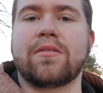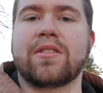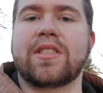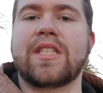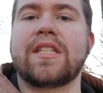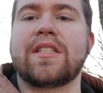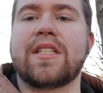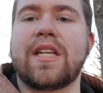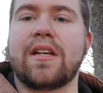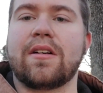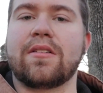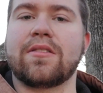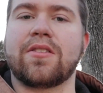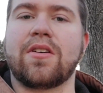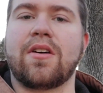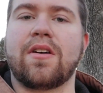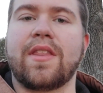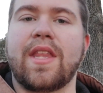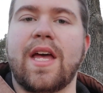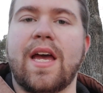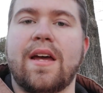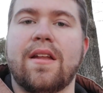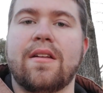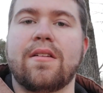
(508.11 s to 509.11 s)
on how to get it
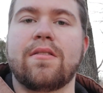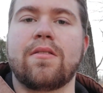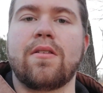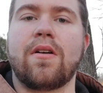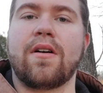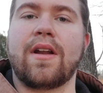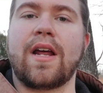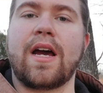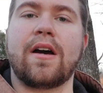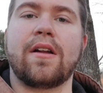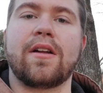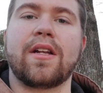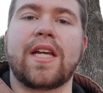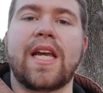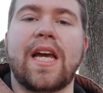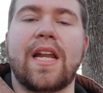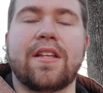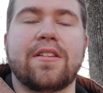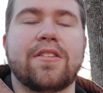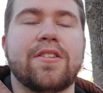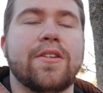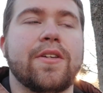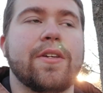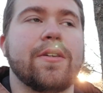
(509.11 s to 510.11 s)
to you.
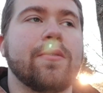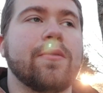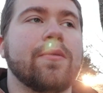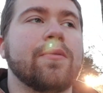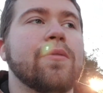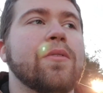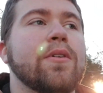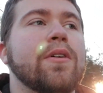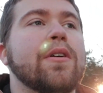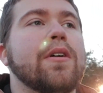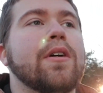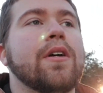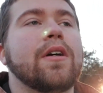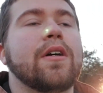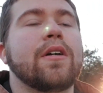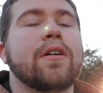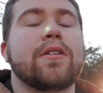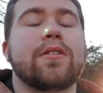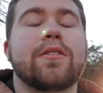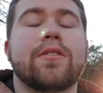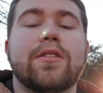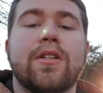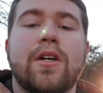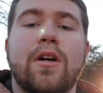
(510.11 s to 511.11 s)
So
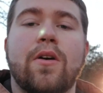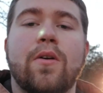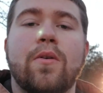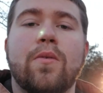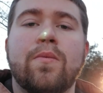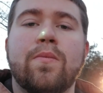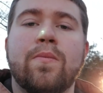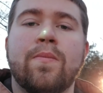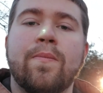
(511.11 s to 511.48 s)
remember to